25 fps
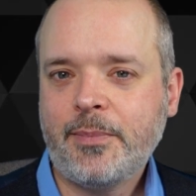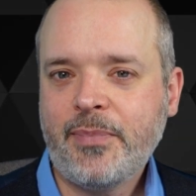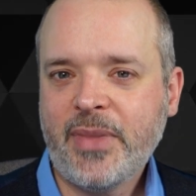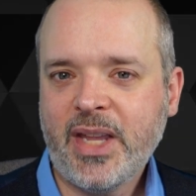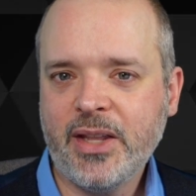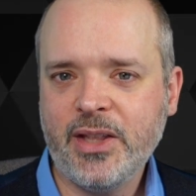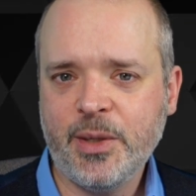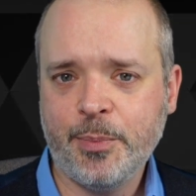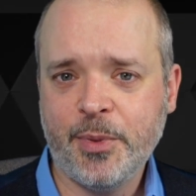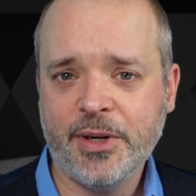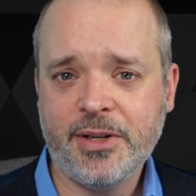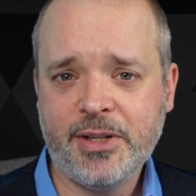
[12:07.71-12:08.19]

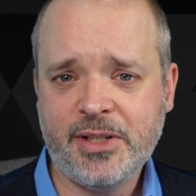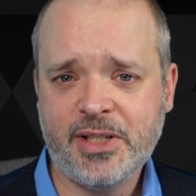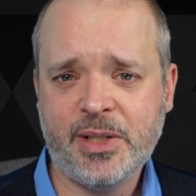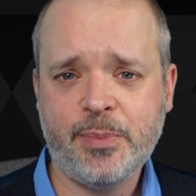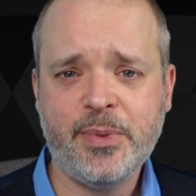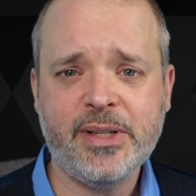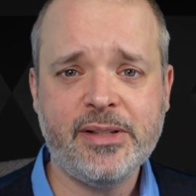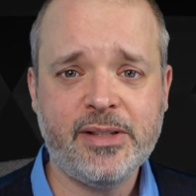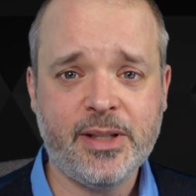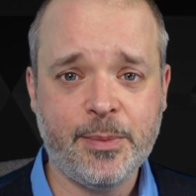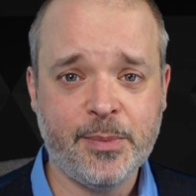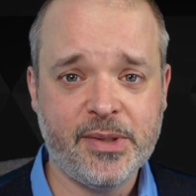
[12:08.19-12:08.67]
the
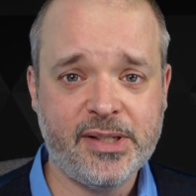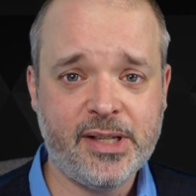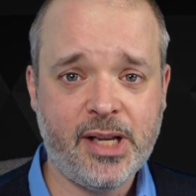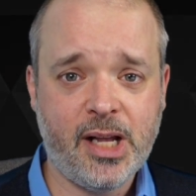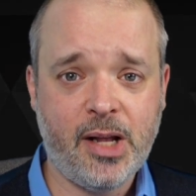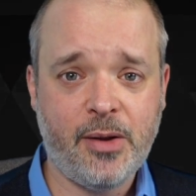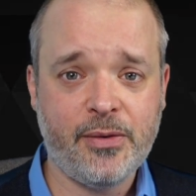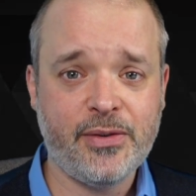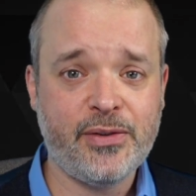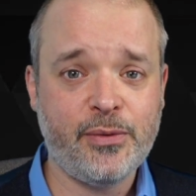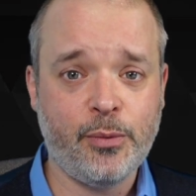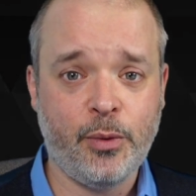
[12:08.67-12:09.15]
participants
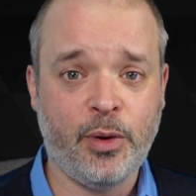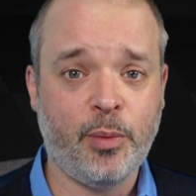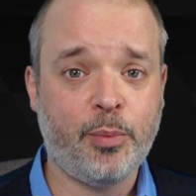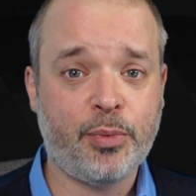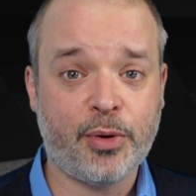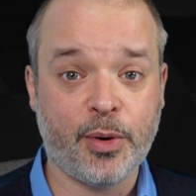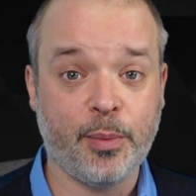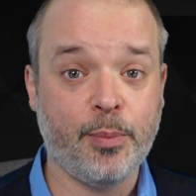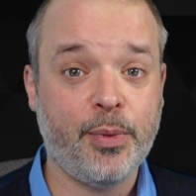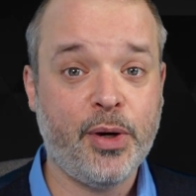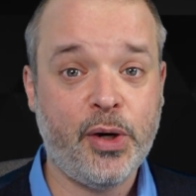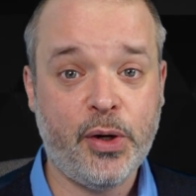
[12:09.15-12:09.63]
themselves will
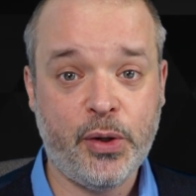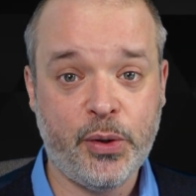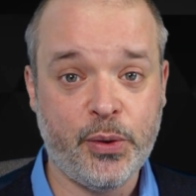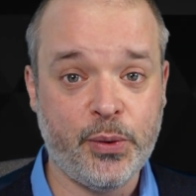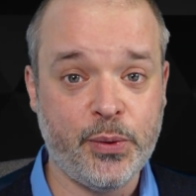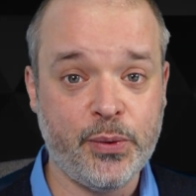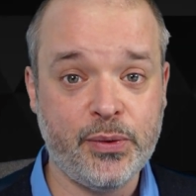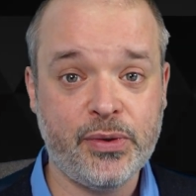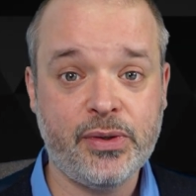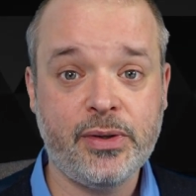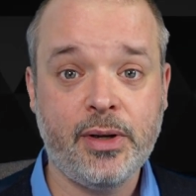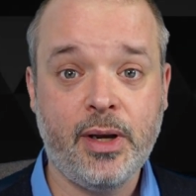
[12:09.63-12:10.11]

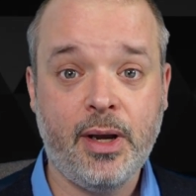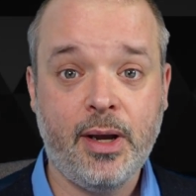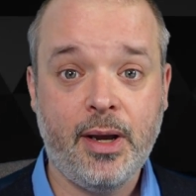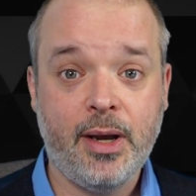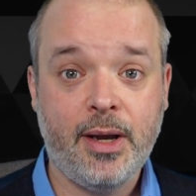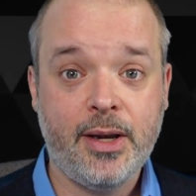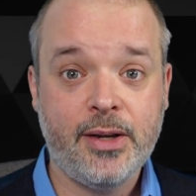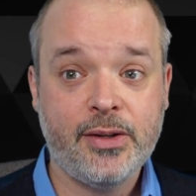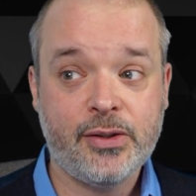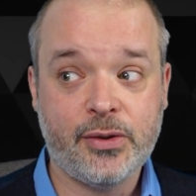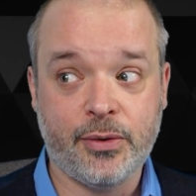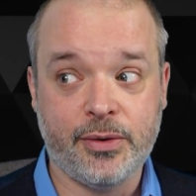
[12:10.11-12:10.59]
propose
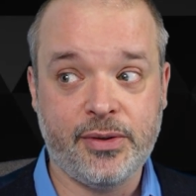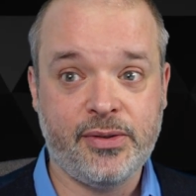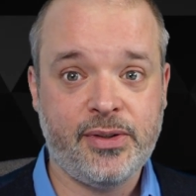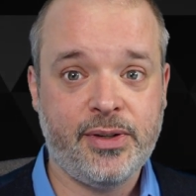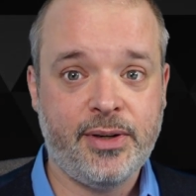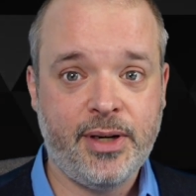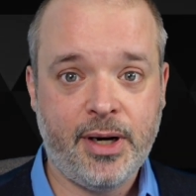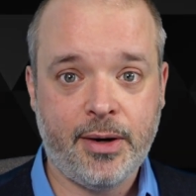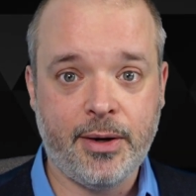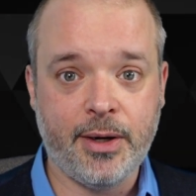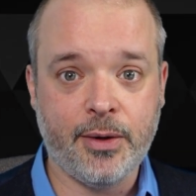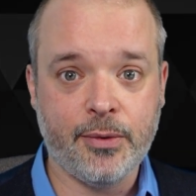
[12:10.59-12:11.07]
certain
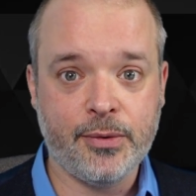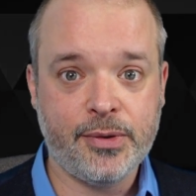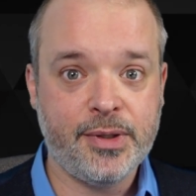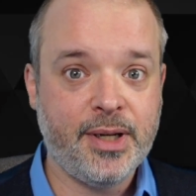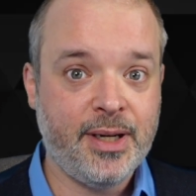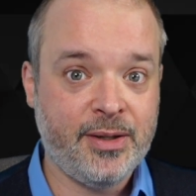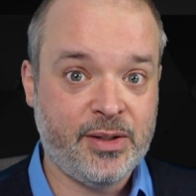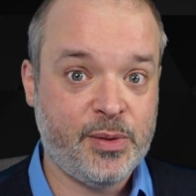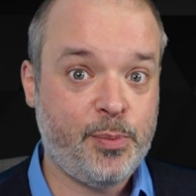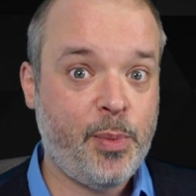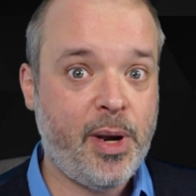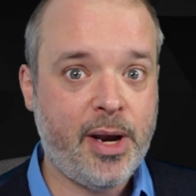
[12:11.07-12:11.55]
scenarios
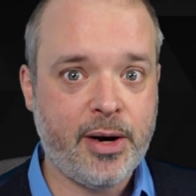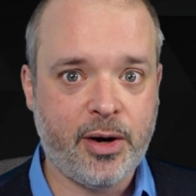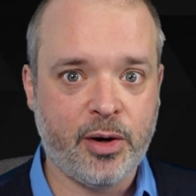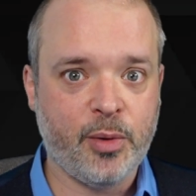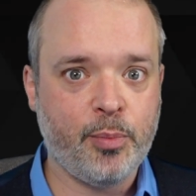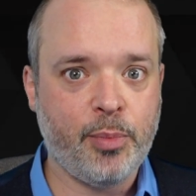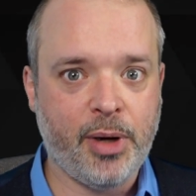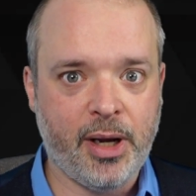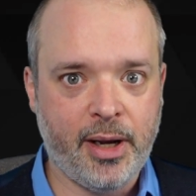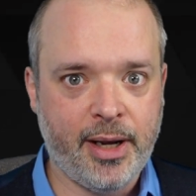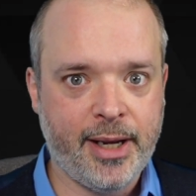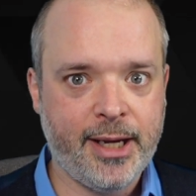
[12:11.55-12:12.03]
inspired
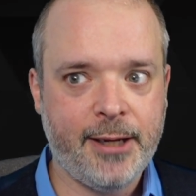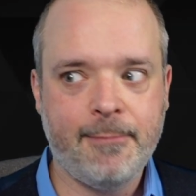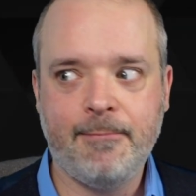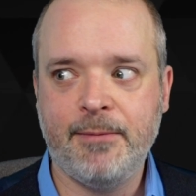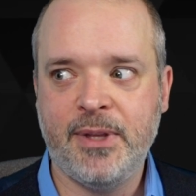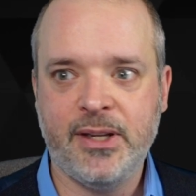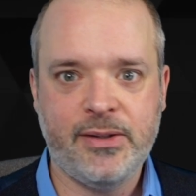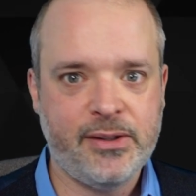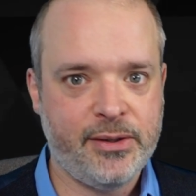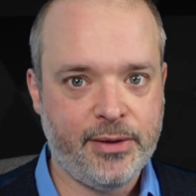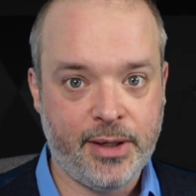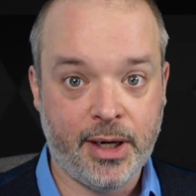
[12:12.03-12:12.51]
by the
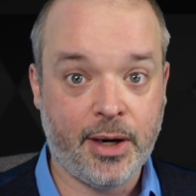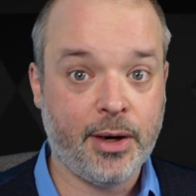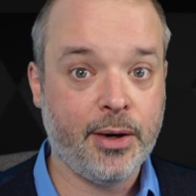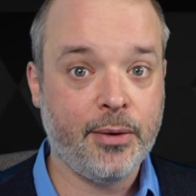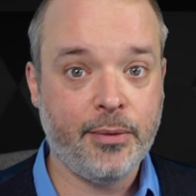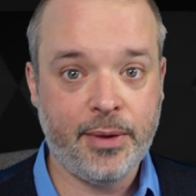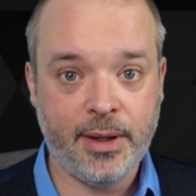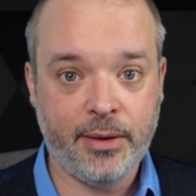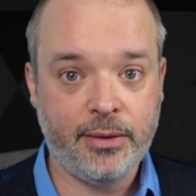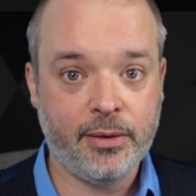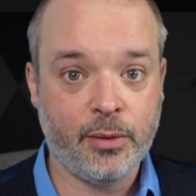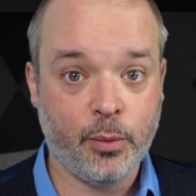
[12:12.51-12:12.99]
scenario
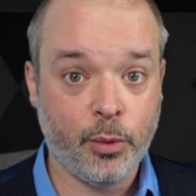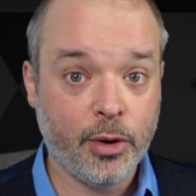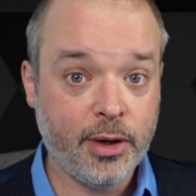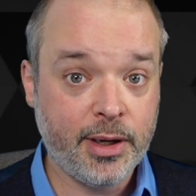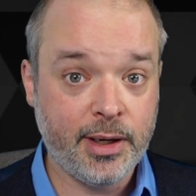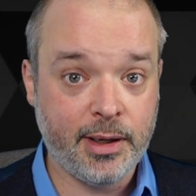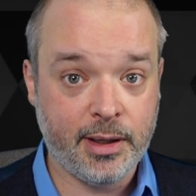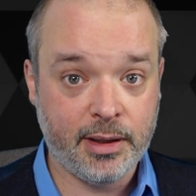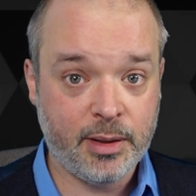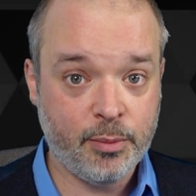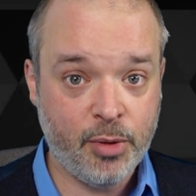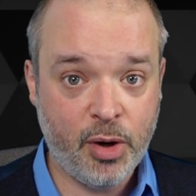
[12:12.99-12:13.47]
that they're working
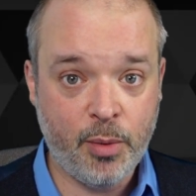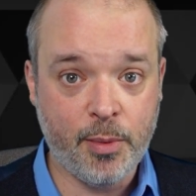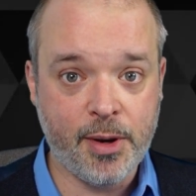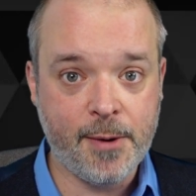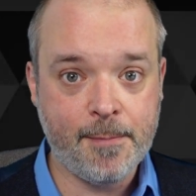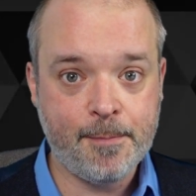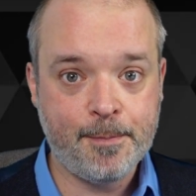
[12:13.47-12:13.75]
at the moment.